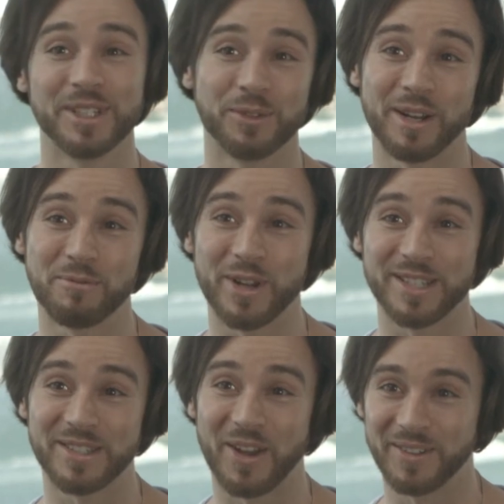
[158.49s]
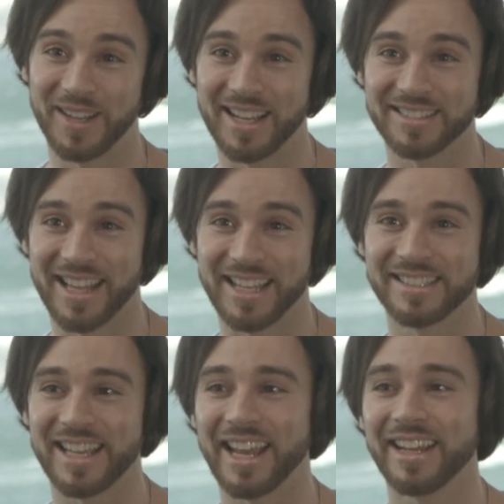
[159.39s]
You reap what you sow, as they
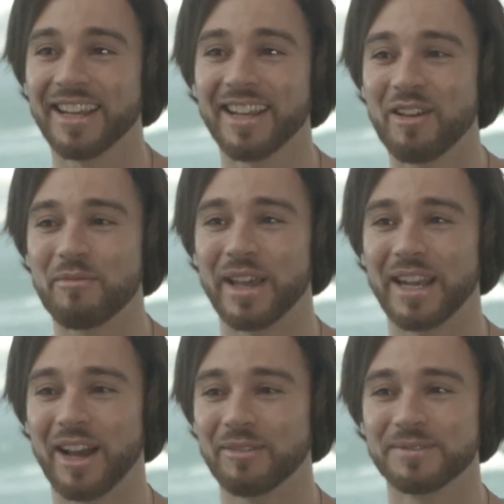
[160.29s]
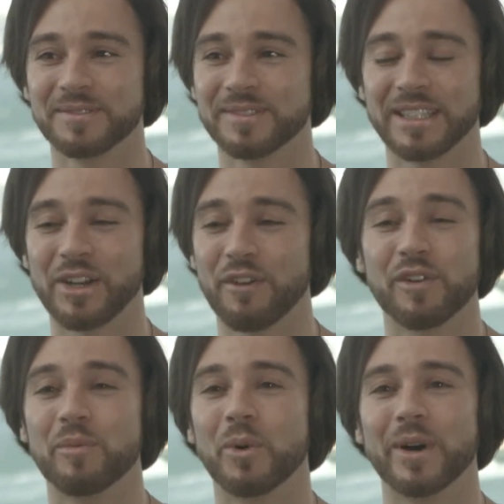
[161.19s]
say. But you know,
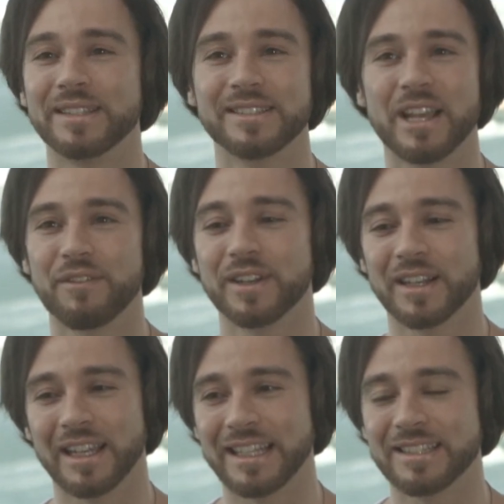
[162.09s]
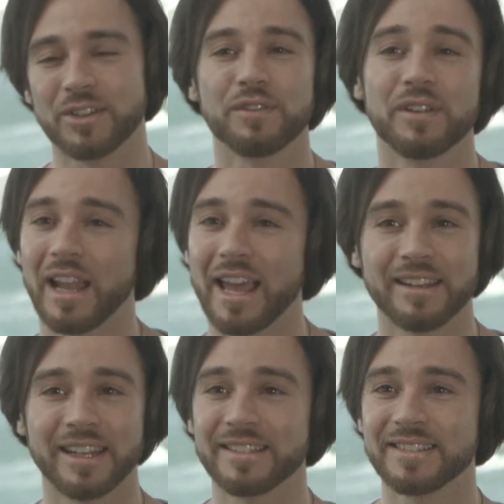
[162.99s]
for boys, definitely soft
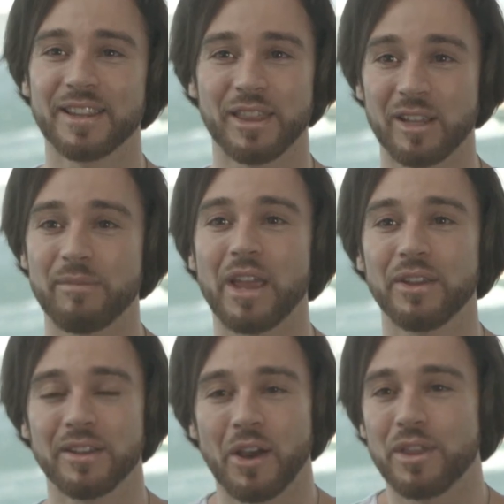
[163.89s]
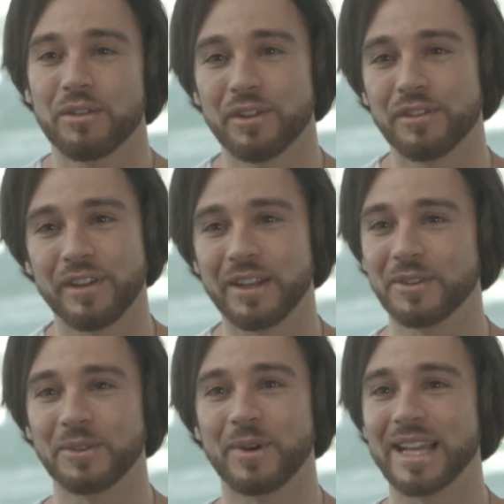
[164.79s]
landings. Think about going through your feet
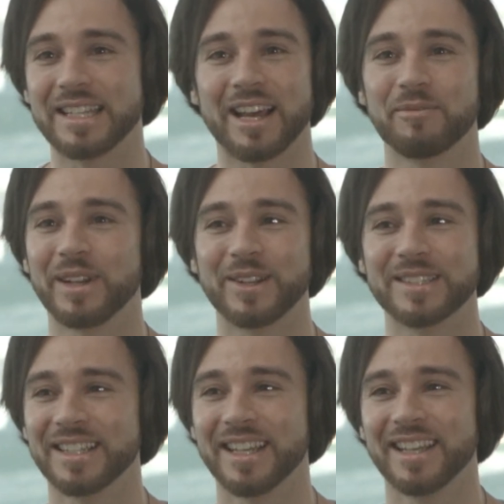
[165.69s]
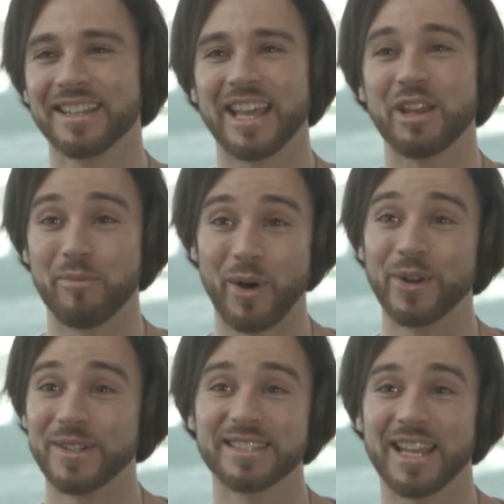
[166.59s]
on the way down, because they're your
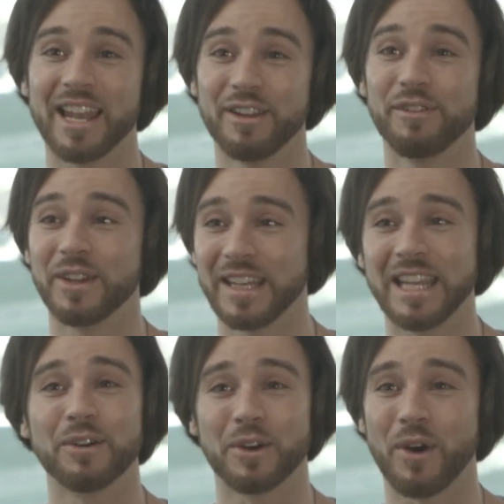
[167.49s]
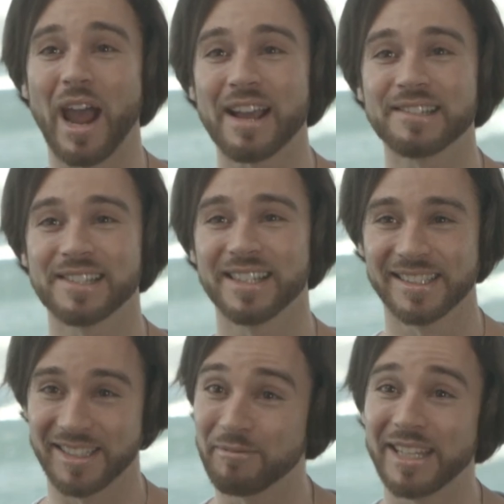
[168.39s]
bones, and if you can hear a crash,
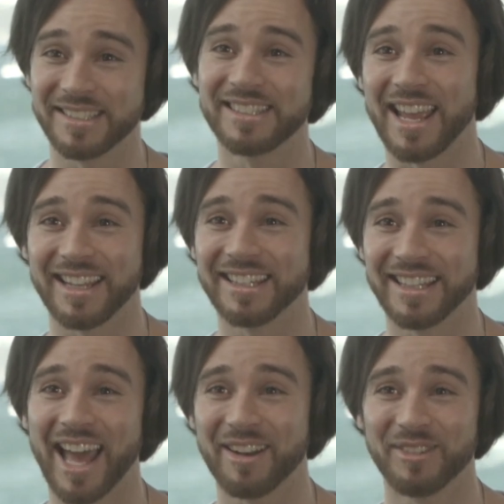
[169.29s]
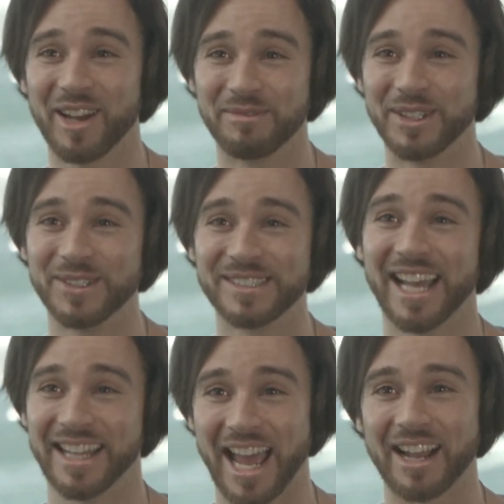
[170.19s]
something's taking that abuse
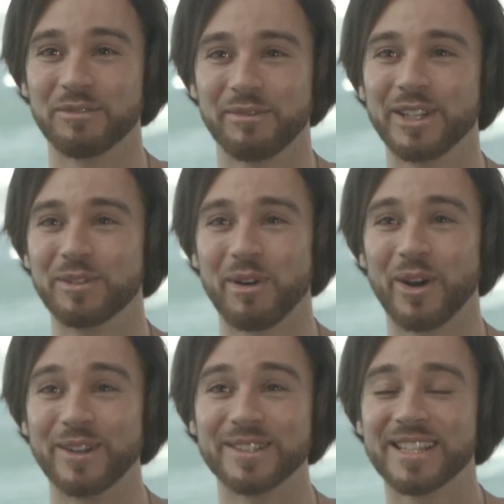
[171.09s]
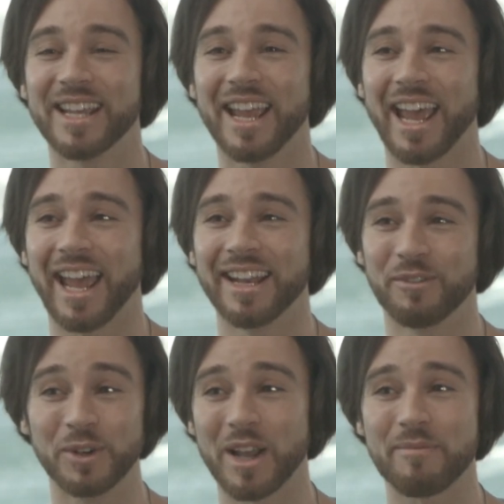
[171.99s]
and that could be your bones, and
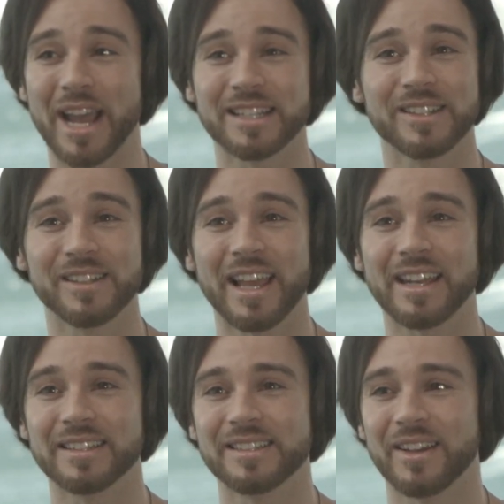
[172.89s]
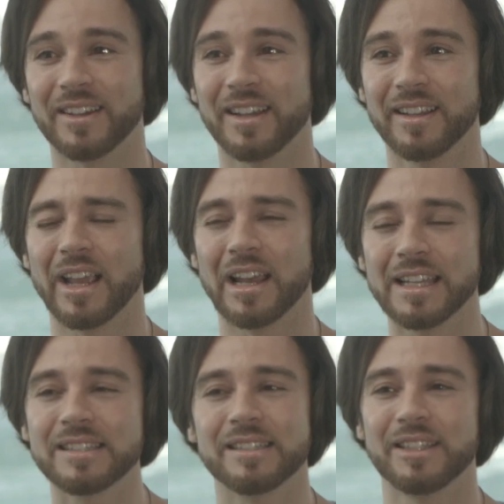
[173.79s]
it will come back to you later. So yeah,
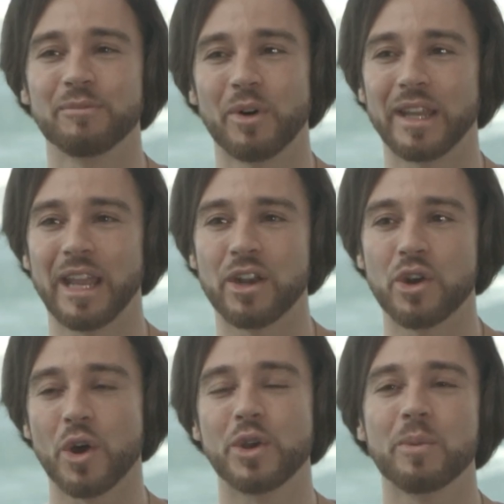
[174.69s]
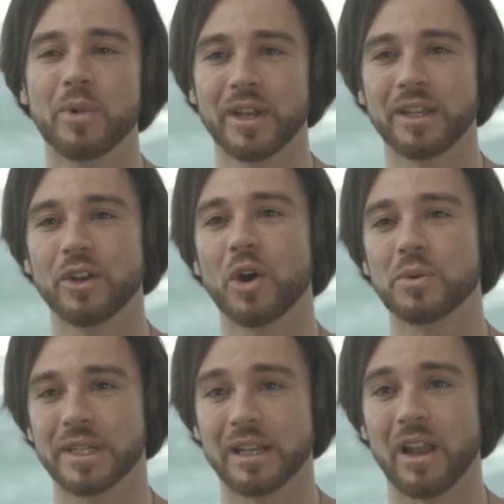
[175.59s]
listen to your body and know your body, know
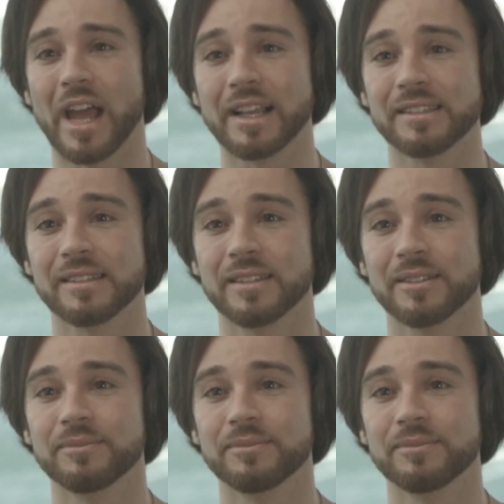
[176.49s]
what it likes.